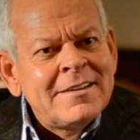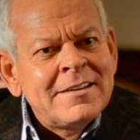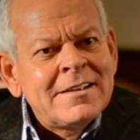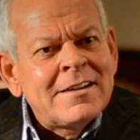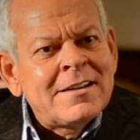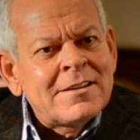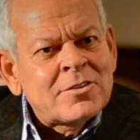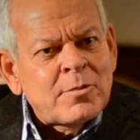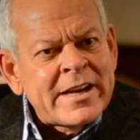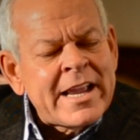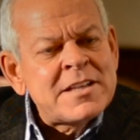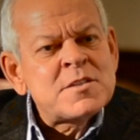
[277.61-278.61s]

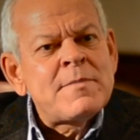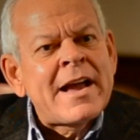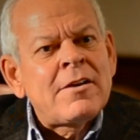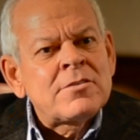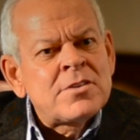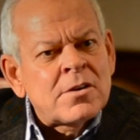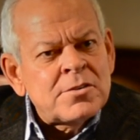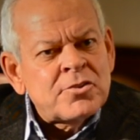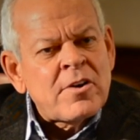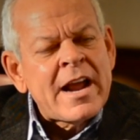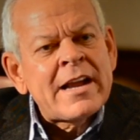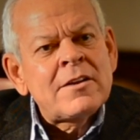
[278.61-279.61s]
3/8 mile dirt
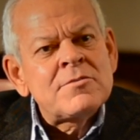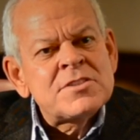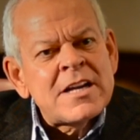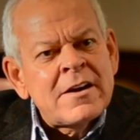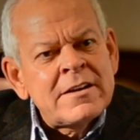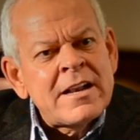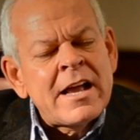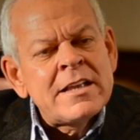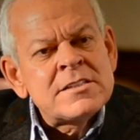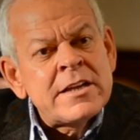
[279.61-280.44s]
track on Saturday nights.